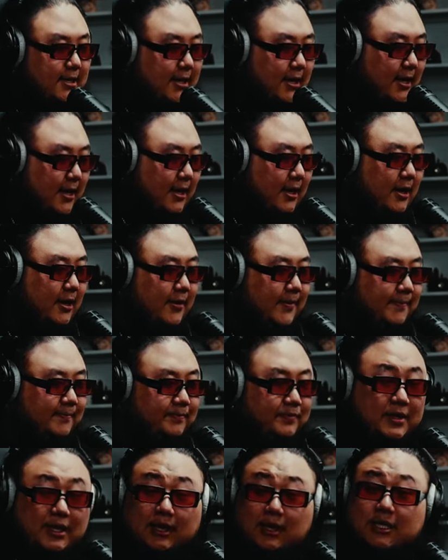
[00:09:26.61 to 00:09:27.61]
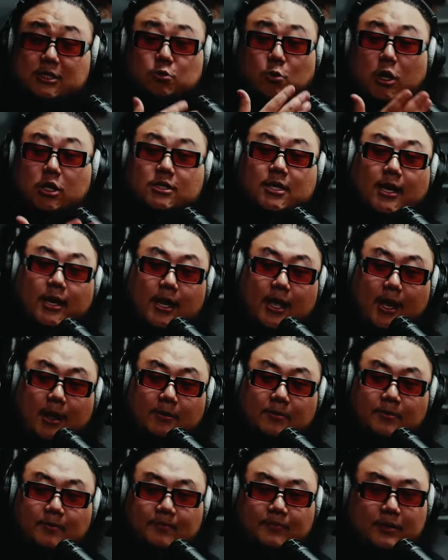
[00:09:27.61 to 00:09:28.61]
Um, let's watch that again.
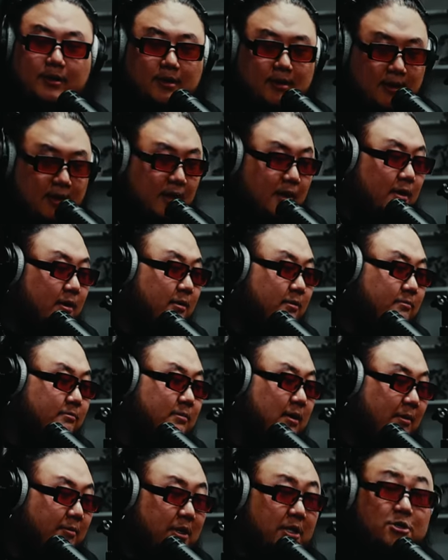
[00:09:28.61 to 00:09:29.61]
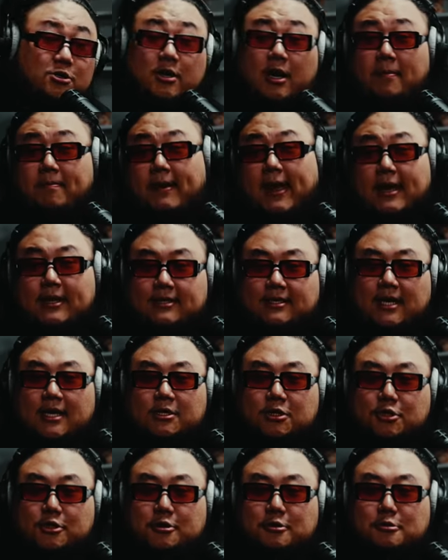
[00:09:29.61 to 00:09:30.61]
Um, I'm gonna try to pay
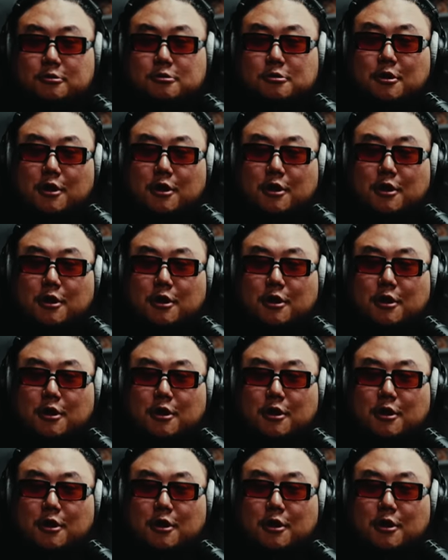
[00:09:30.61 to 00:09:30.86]
attention.